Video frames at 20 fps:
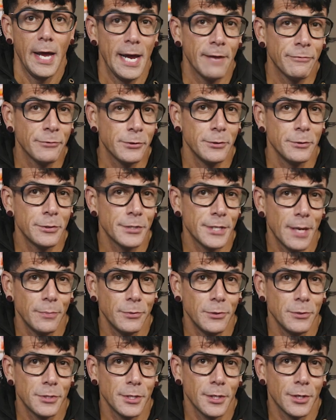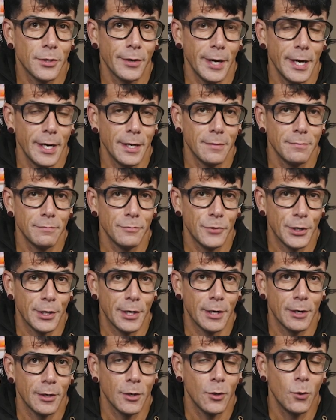After you stop using Kratom,
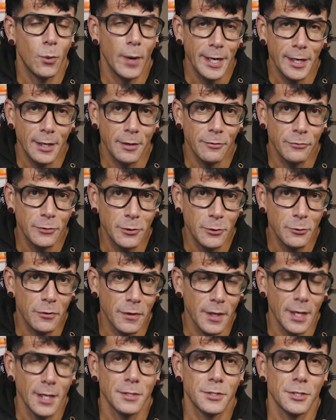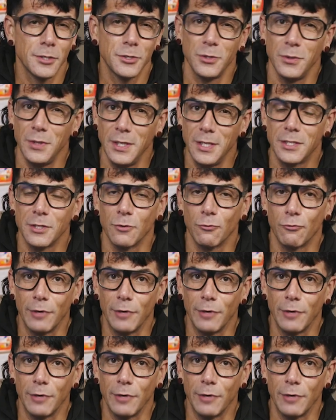there are quite a few things that you need to